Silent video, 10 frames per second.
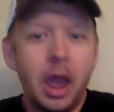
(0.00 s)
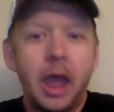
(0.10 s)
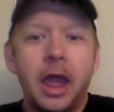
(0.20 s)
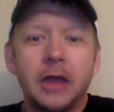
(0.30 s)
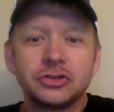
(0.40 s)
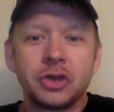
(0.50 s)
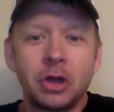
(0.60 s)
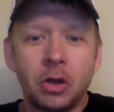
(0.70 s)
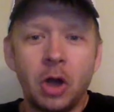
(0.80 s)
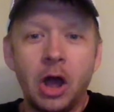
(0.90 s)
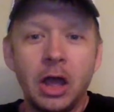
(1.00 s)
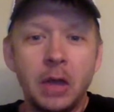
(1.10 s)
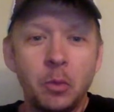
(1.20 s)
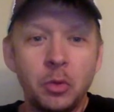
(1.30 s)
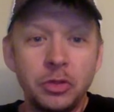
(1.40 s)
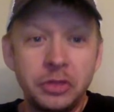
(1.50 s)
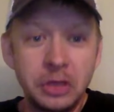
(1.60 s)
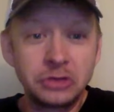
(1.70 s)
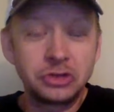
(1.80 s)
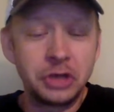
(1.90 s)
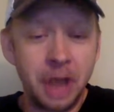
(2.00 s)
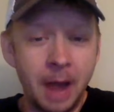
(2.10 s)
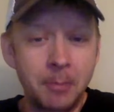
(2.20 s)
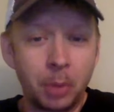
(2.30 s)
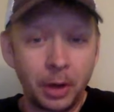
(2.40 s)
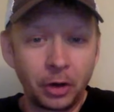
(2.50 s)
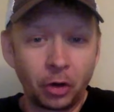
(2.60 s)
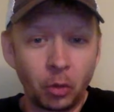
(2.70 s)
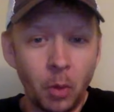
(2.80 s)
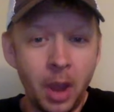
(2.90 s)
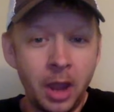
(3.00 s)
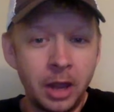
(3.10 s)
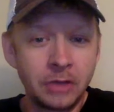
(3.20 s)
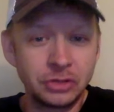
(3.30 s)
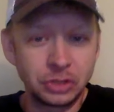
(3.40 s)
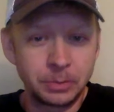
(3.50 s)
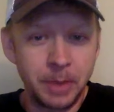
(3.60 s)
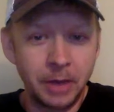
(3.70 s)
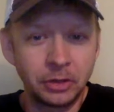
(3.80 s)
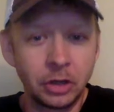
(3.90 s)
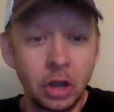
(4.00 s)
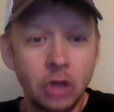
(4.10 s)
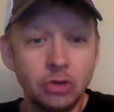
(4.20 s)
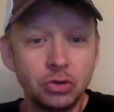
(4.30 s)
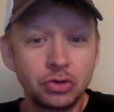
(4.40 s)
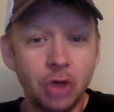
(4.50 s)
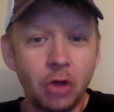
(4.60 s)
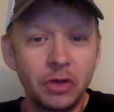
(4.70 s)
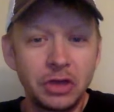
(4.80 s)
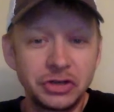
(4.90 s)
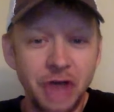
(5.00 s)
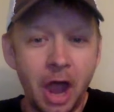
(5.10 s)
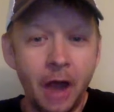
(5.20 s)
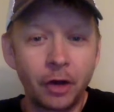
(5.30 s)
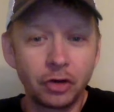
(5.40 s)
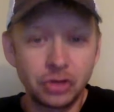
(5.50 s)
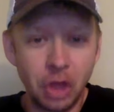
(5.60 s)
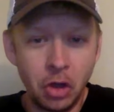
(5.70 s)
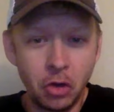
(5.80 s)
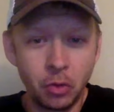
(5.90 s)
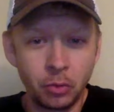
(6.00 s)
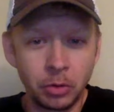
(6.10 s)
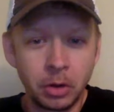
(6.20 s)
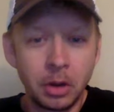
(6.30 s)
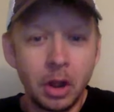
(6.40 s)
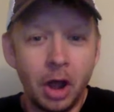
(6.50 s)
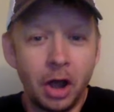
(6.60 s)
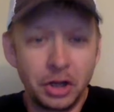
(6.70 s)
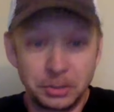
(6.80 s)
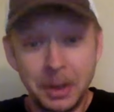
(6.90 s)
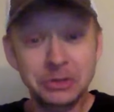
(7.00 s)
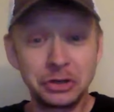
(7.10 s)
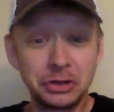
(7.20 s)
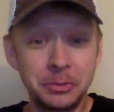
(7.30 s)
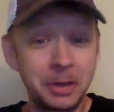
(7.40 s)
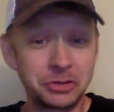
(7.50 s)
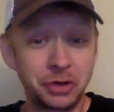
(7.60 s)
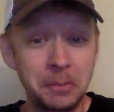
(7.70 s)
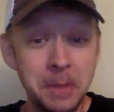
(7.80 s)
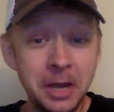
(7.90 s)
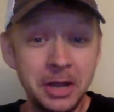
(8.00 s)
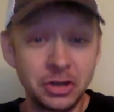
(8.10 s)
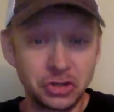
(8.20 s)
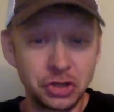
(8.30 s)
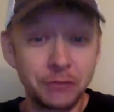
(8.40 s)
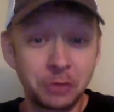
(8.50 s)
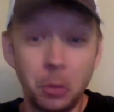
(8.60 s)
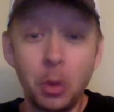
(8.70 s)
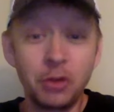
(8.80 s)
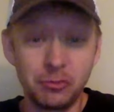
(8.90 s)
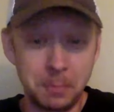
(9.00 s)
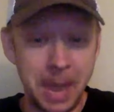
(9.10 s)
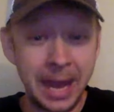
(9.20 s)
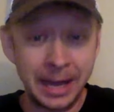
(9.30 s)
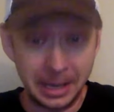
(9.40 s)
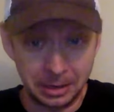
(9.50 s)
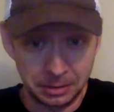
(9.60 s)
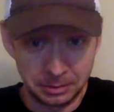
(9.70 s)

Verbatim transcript: And so when things did not break her way as expected, you saw the entire tone, uh, especially in the mainstream media, shift to one of panic.